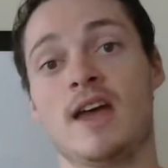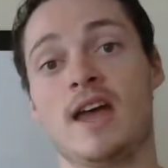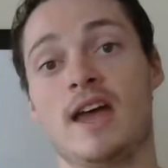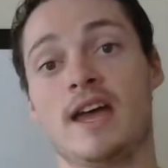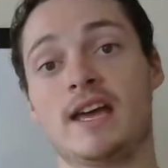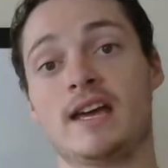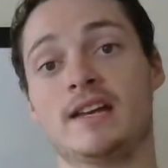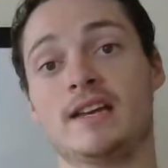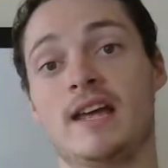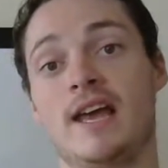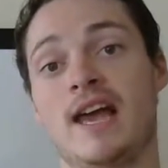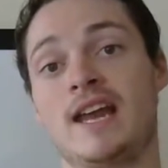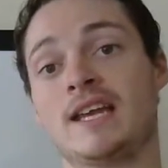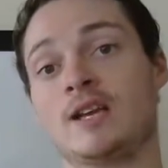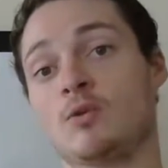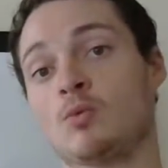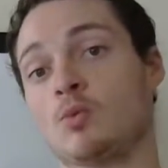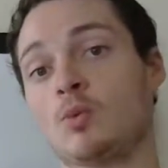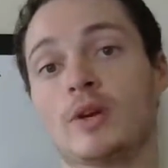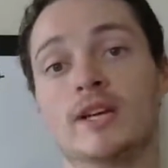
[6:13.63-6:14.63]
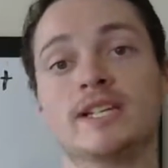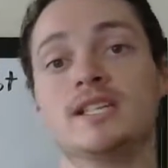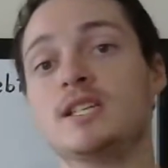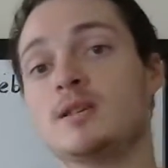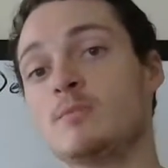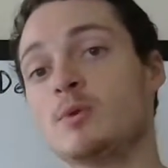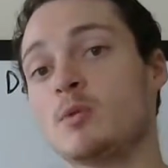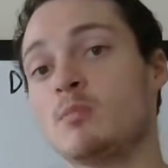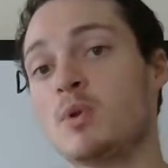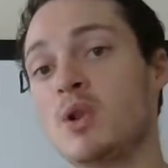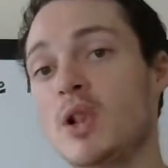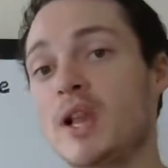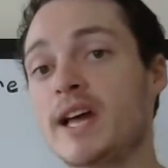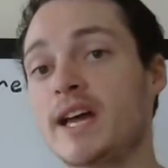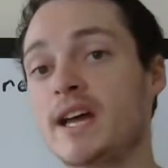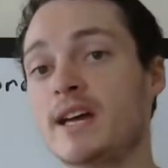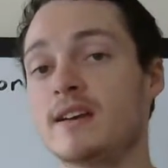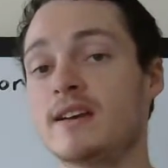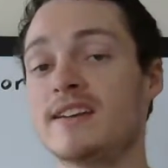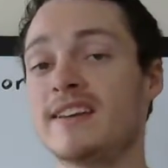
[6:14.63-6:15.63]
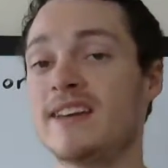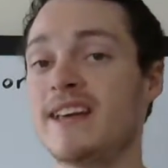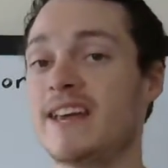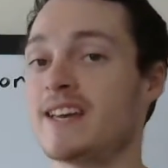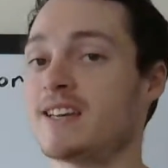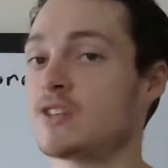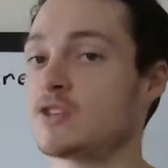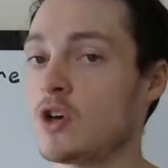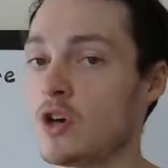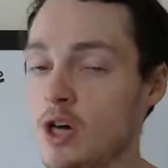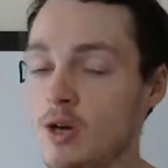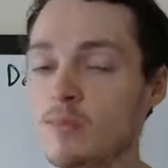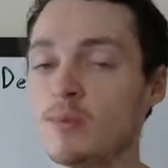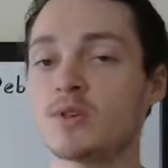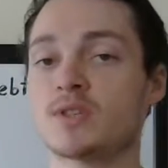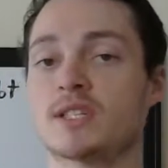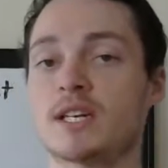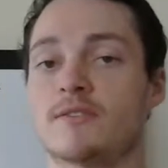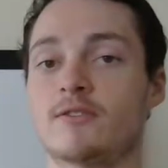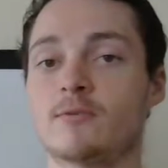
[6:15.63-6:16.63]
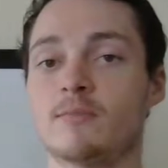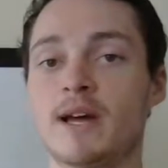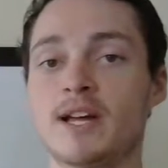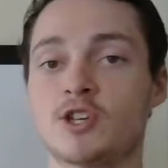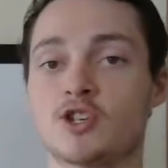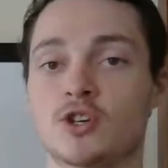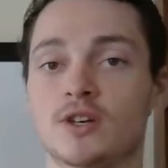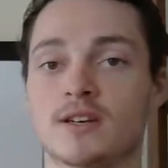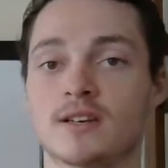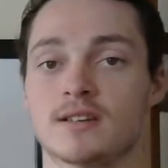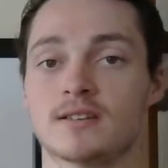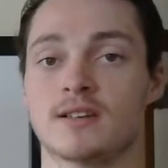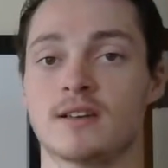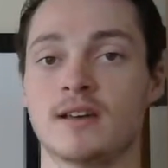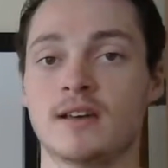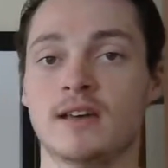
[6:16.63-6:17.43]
in any reasonable plan, it is almost never mentioned.